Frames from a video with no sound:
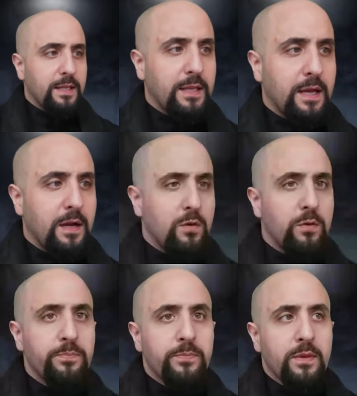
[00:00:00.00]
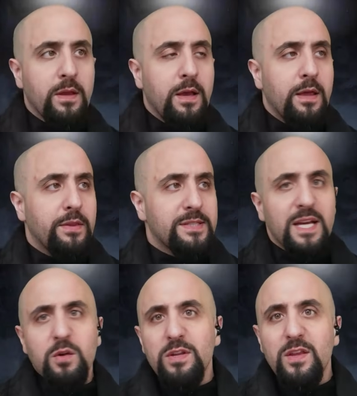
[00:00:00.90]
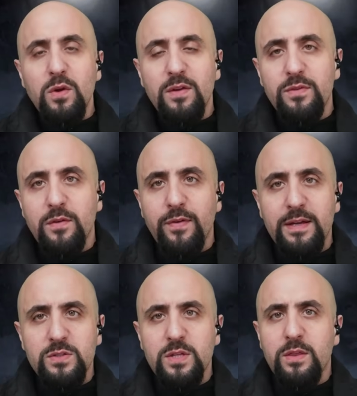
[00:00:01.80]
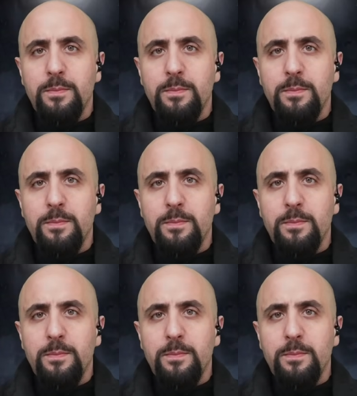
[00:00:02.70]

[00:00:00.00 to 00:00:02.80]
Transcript: Netanyahu, the Secretary of Defense and